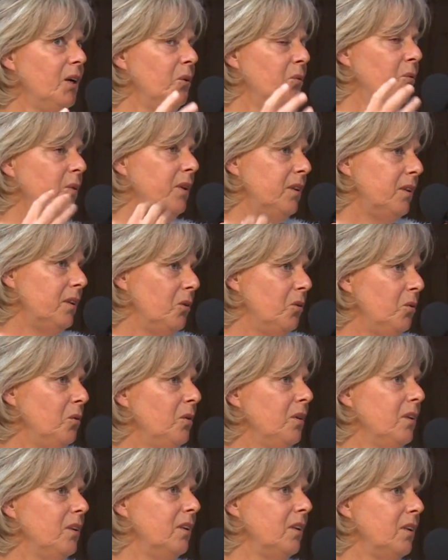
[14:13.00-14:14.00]
with all
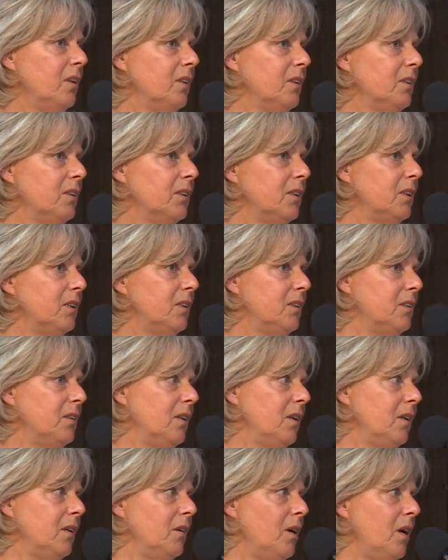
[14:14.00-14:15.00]
the things that
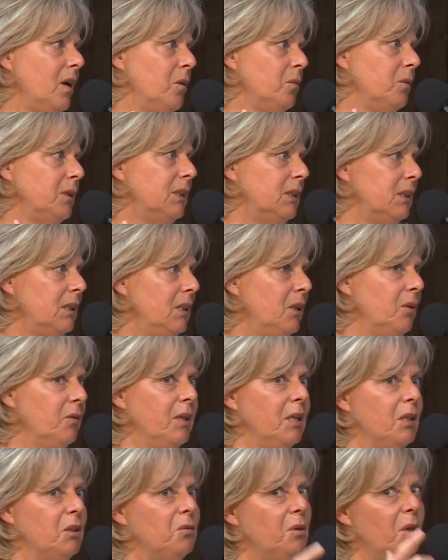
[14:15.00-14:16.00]
I was dealing with,
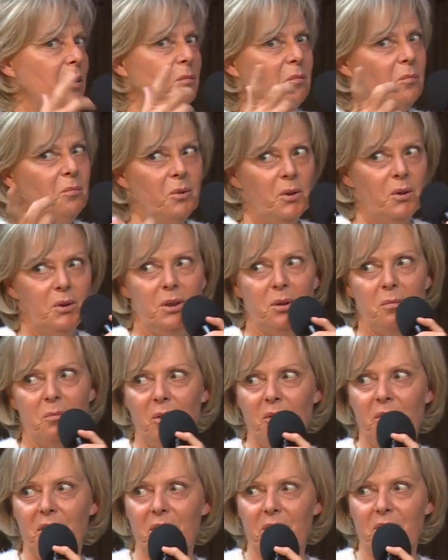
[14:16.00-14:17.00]
that's why Pastor
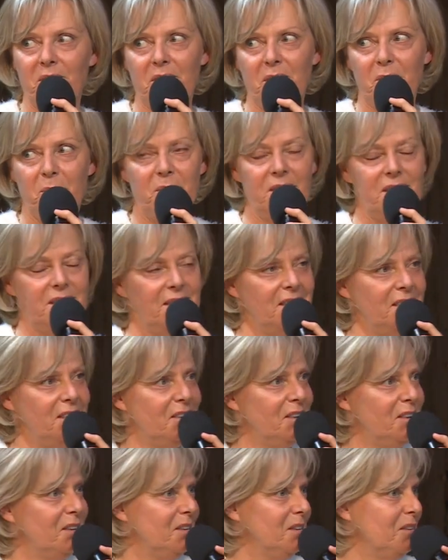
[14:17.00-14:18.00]
Mariana's
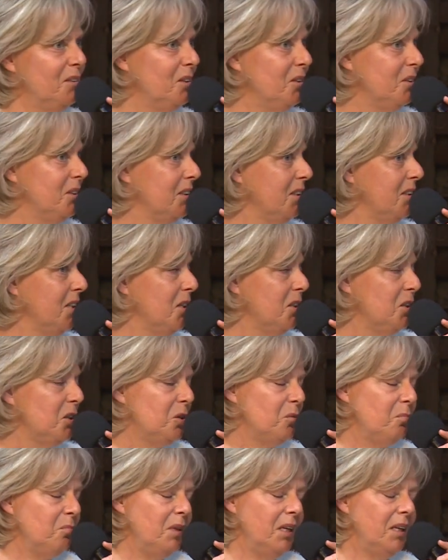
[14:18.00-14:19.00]
message last night
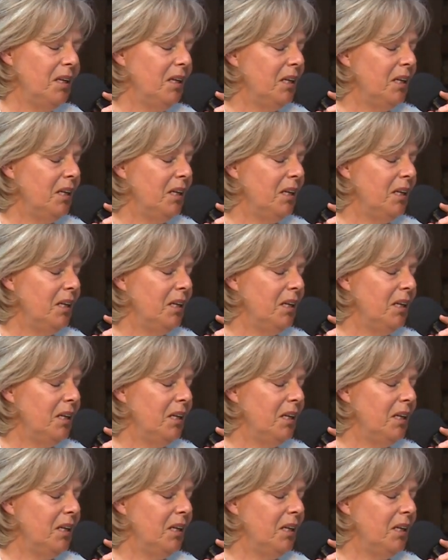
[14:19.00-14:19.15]
to me,